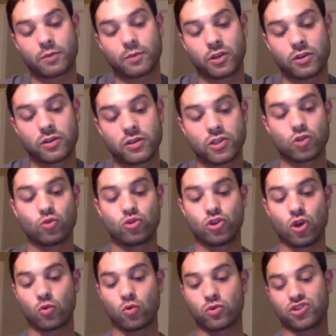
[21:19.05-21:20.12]
because you
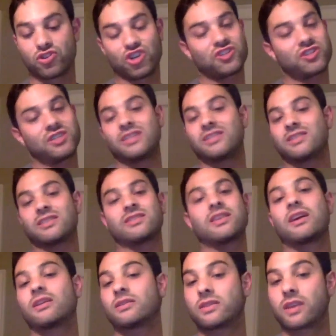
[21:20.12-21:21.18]
don't just need to
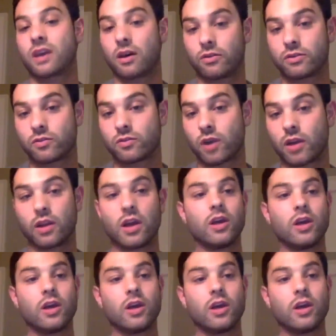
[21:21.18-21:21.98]
stay in sales, right?